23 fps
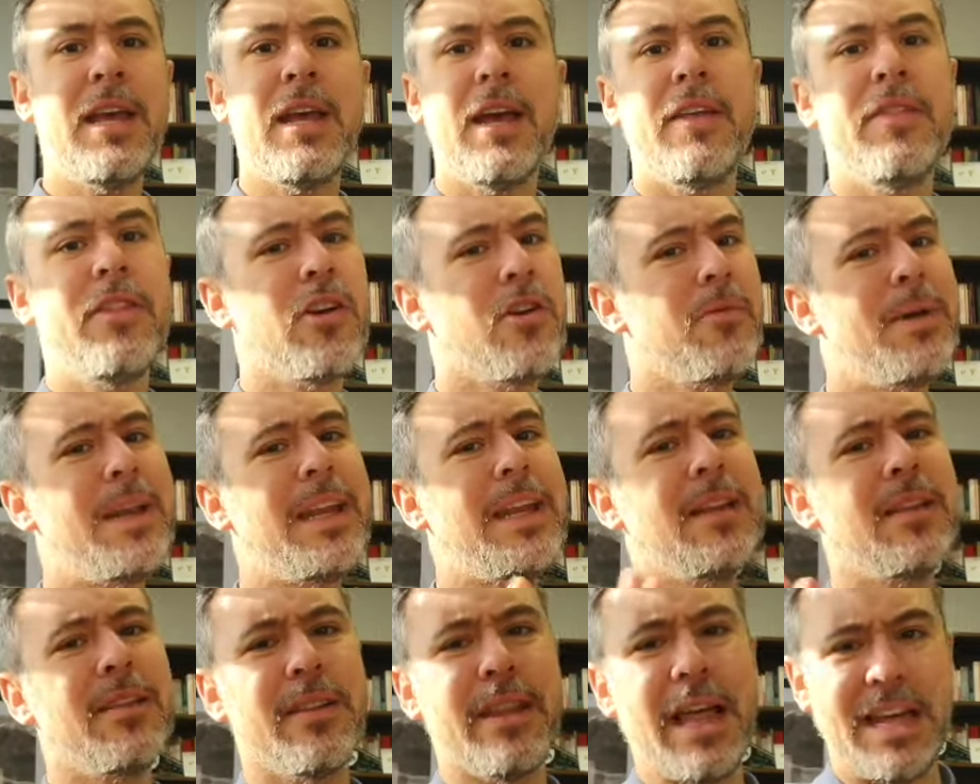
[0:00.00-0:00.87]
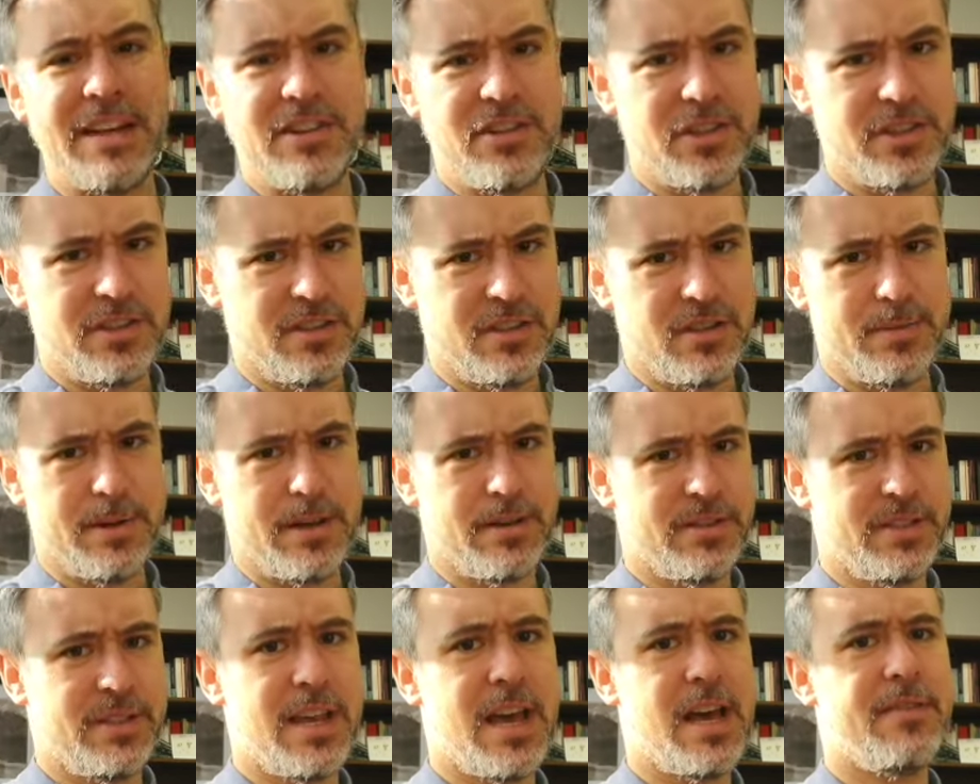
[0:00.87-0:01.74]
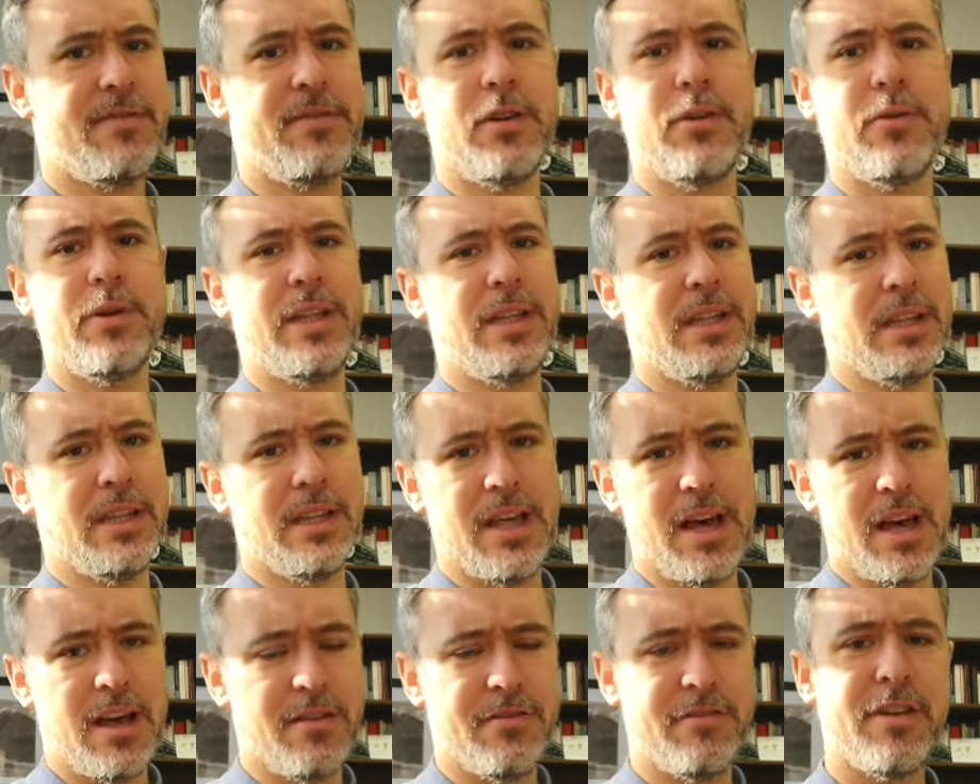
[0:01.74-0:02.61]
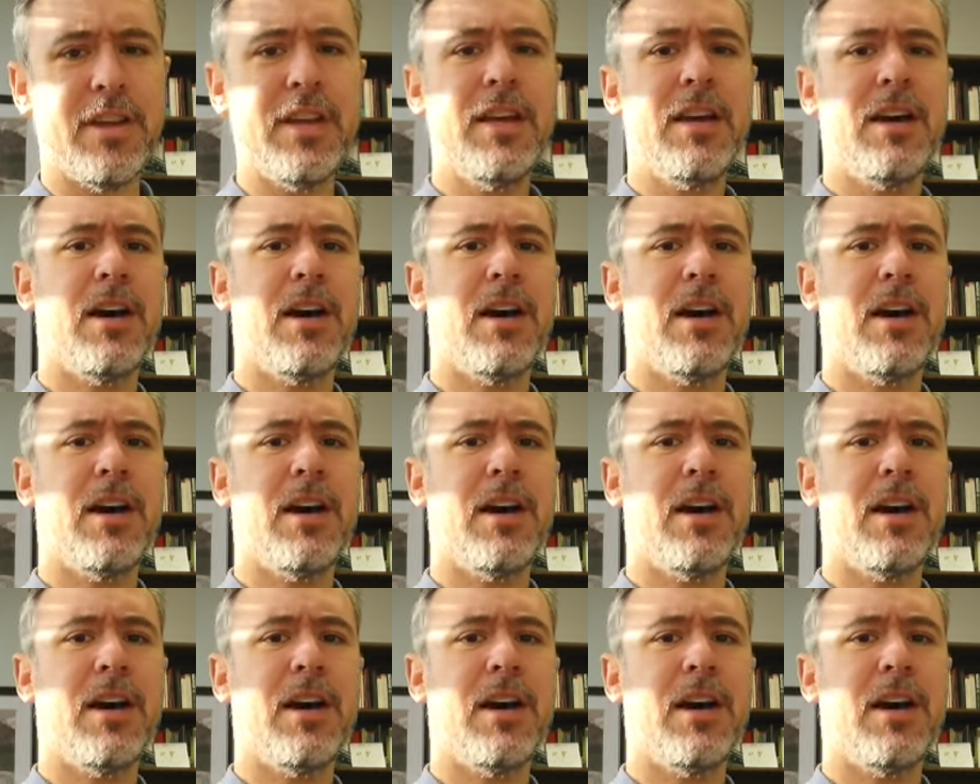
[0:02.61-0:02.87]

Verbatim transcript: And there are many legends about Sappho and love.